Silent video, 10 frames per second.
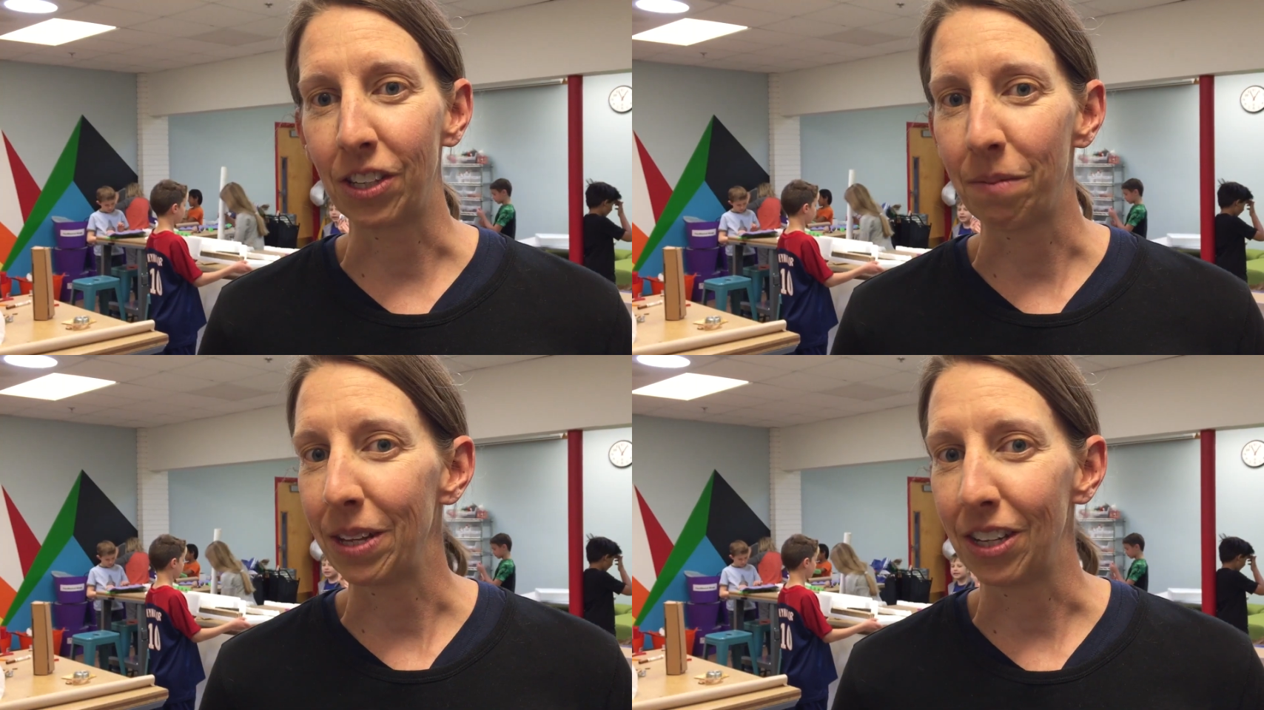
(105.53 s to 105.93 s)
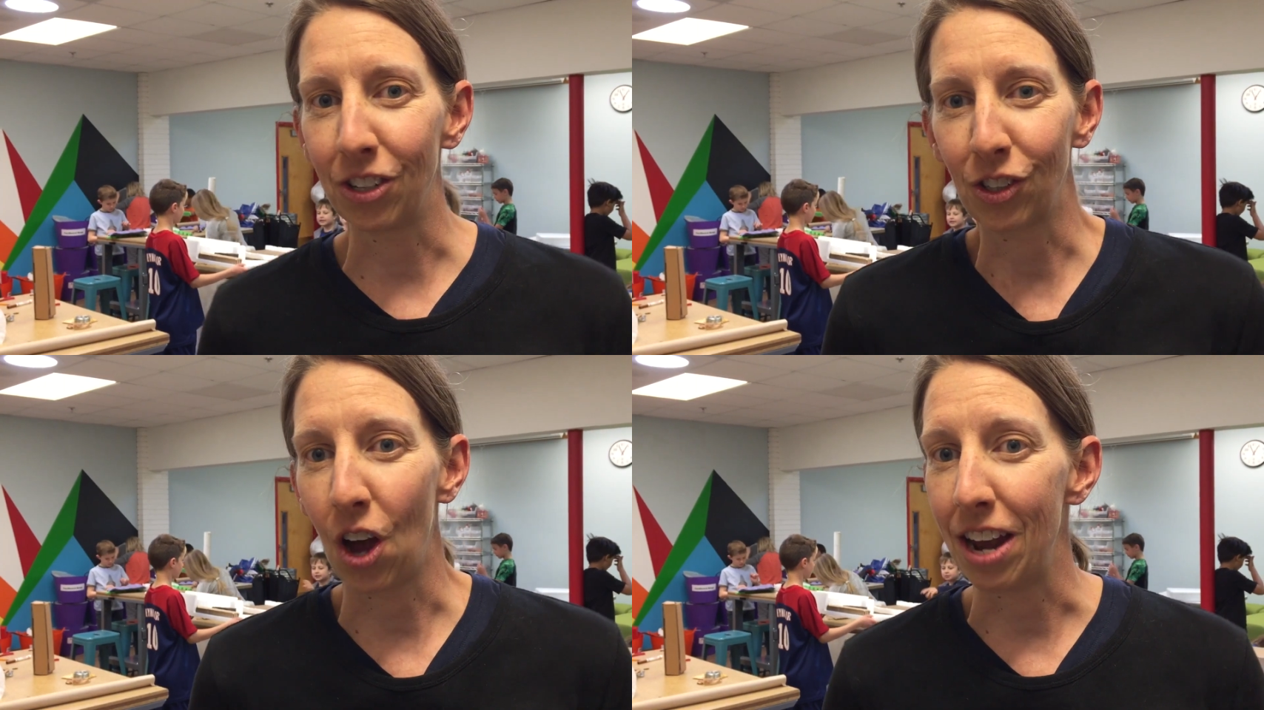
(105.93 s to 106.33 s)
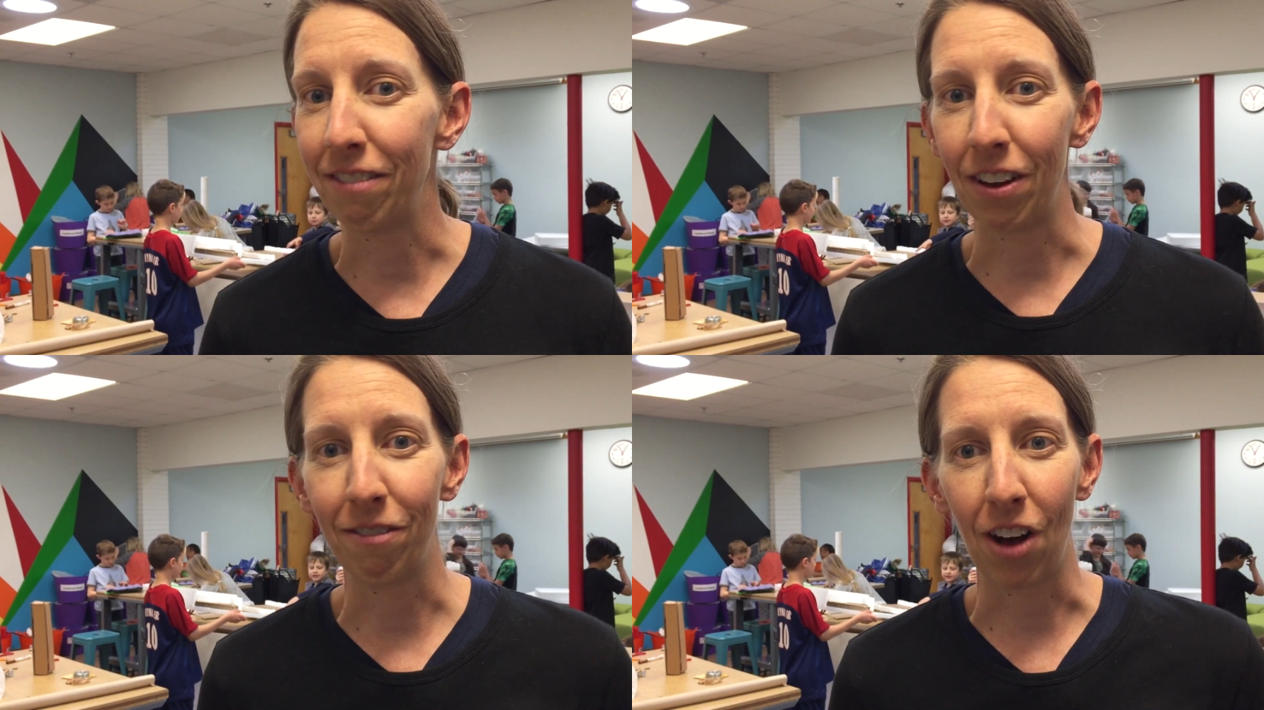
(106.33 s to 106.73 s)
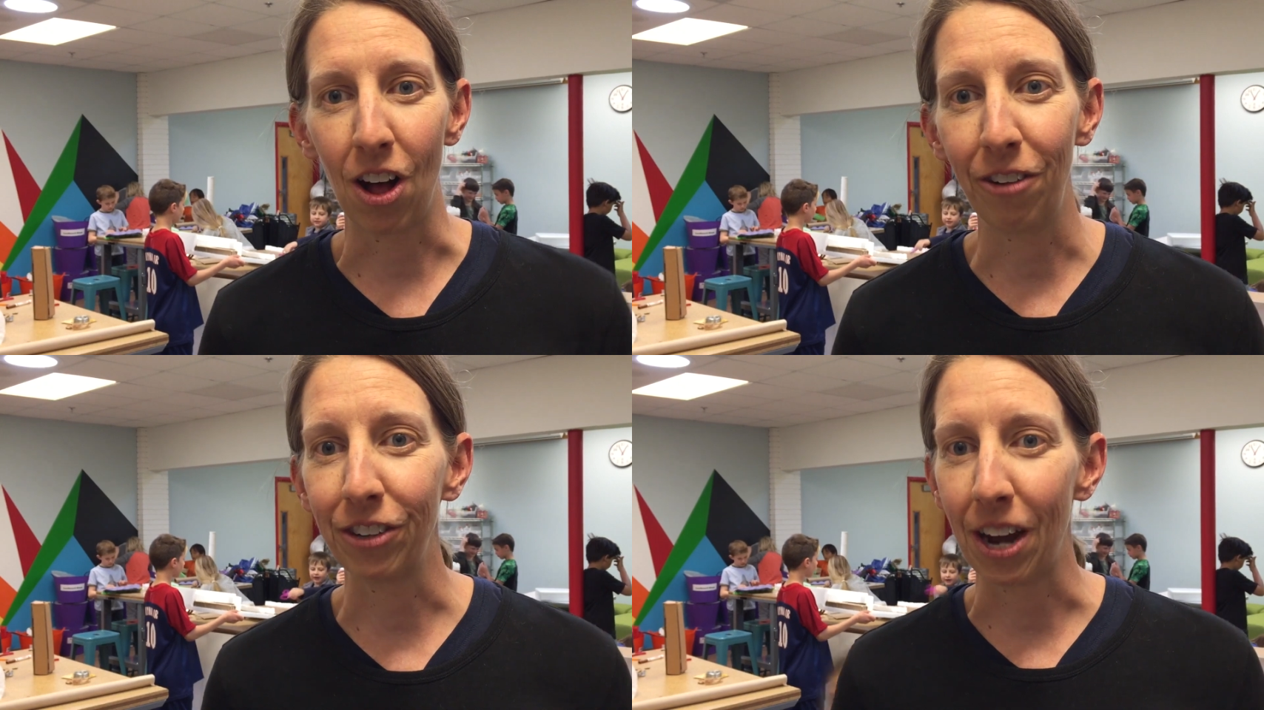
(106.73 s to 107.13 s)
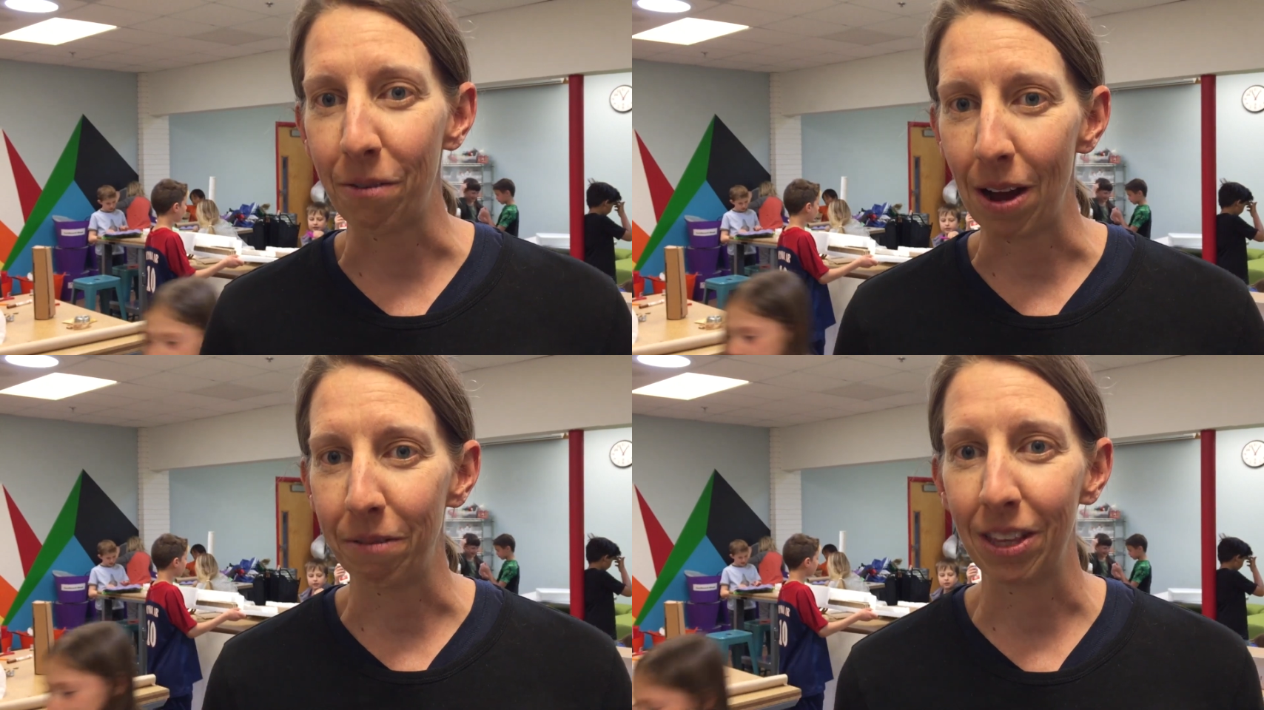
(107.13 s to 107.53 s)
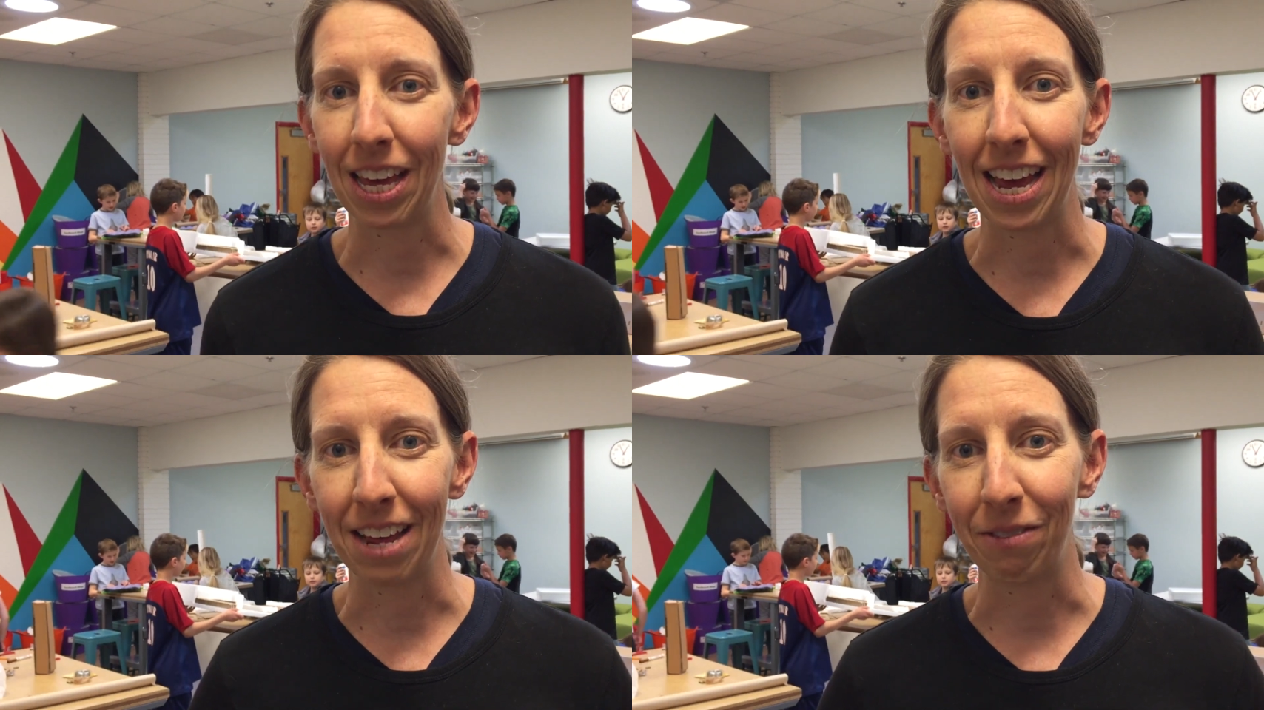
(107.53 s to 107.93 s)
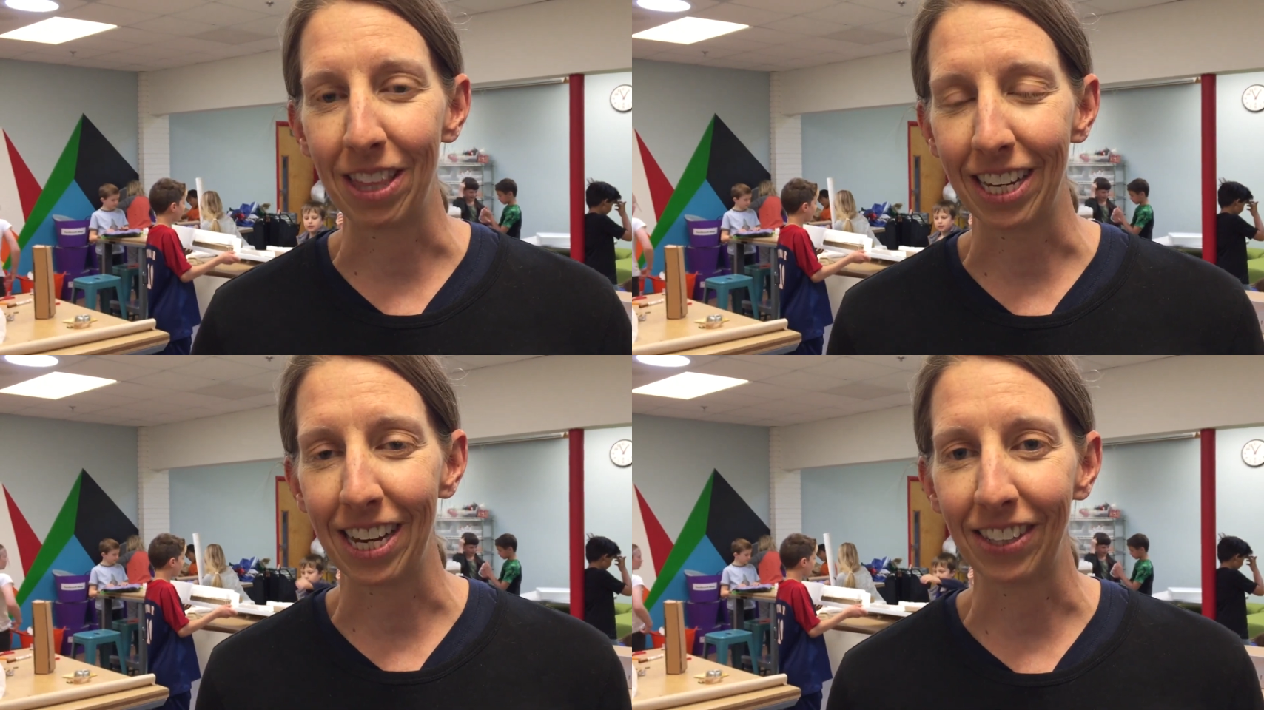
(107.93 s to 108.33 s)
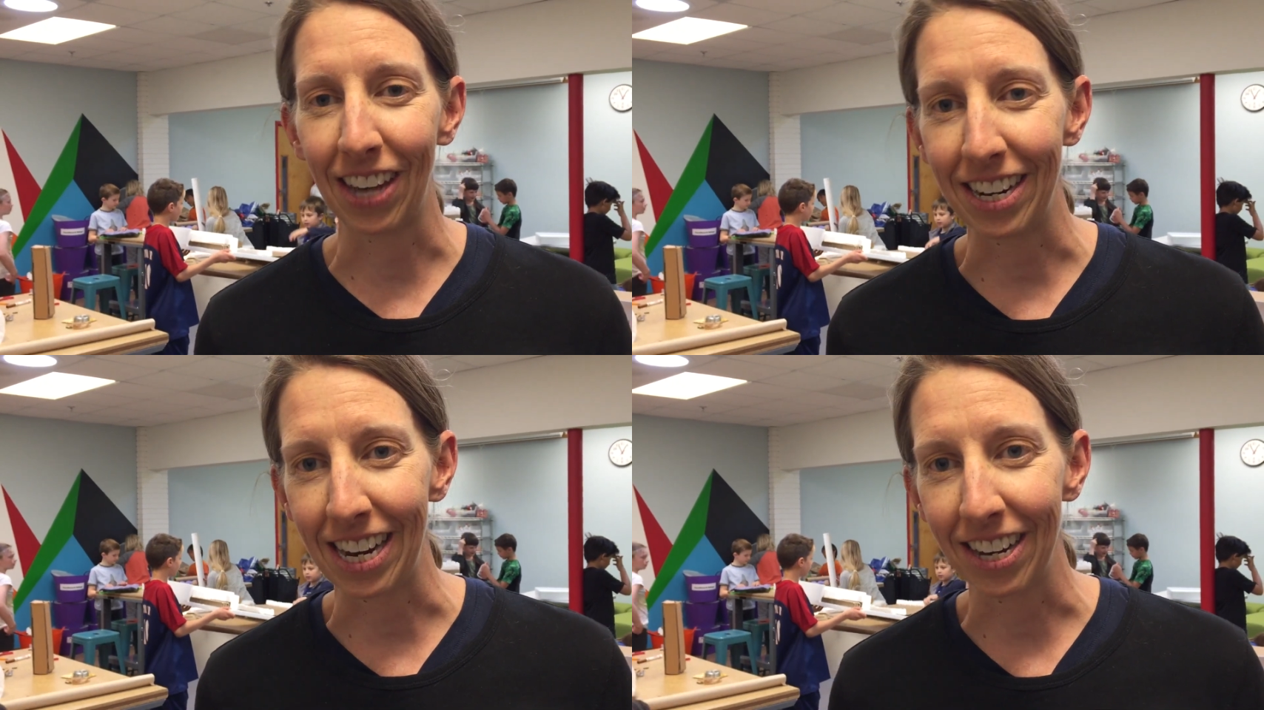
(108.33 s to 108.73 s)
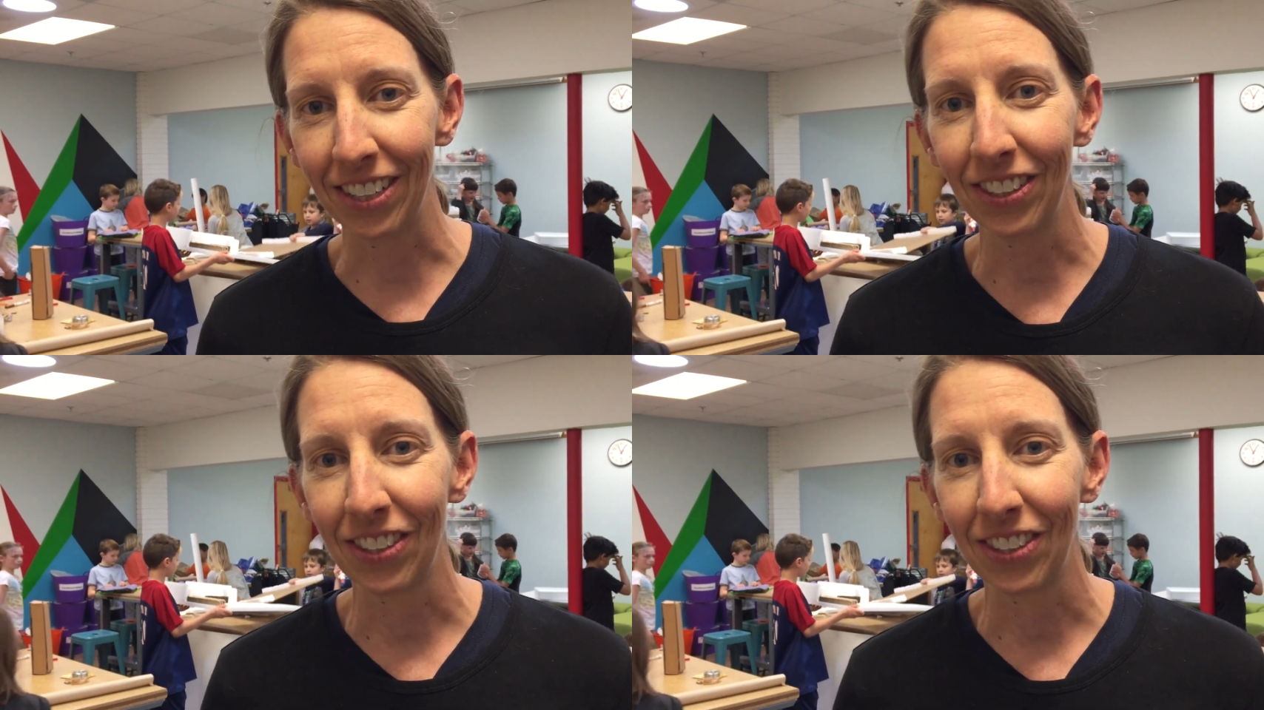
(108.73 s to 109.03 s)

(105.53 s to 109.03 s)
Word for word: something that just kind of evolved and I went with it and with the kids' ideas.